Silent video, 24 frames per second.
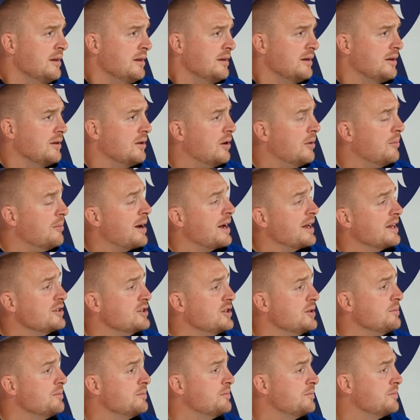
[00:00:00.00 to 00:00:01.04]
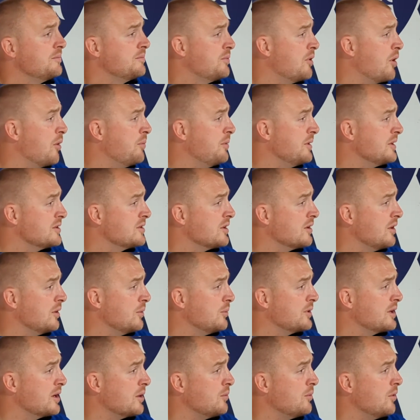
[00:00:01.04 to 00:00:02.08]
you know, manage him properly so that
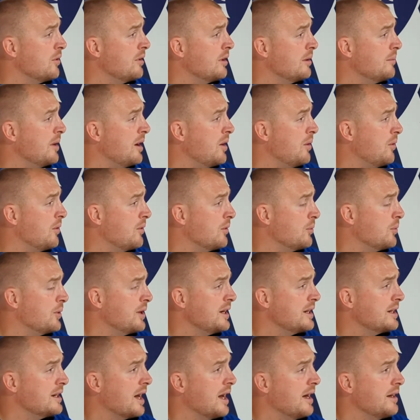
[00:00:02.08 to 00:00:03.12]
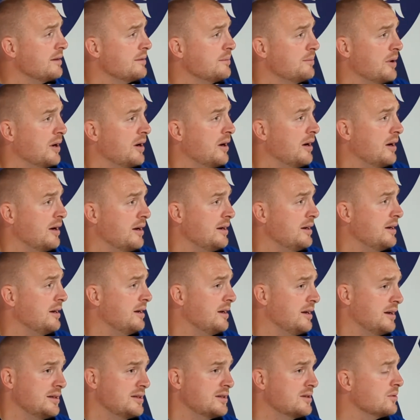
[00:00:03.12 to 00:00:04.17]
we can roll him out on a weekend. But he,
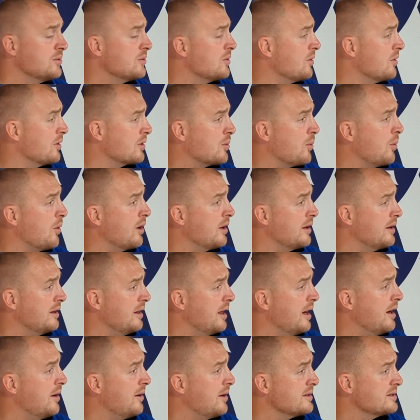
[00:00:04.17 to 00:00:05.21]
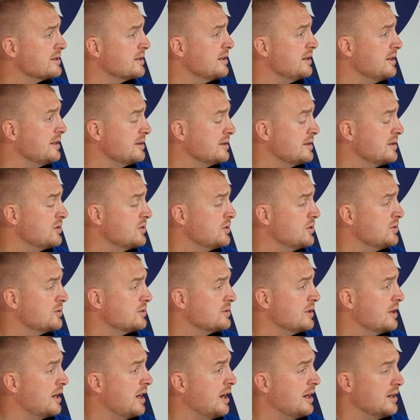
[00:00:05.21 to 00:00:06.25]
he's still got the quality there, hasn't he, as he's shown
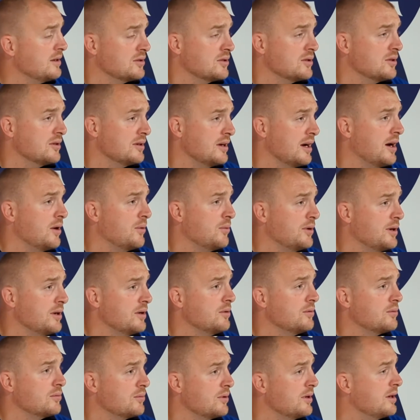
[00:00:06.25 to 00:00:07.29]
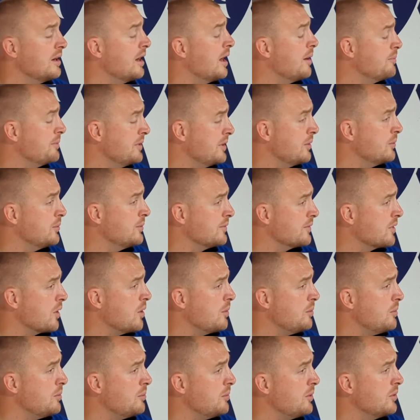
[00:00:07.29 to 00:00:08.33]
tonight. So yeah, real, real happy that we've got
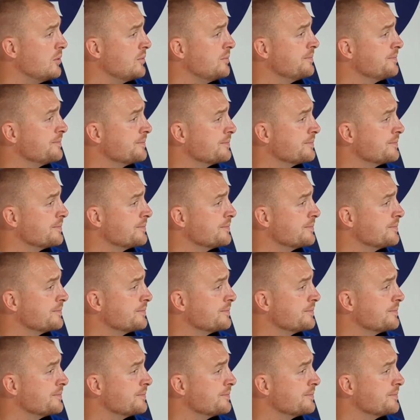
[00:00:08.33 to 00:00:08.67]
him on board.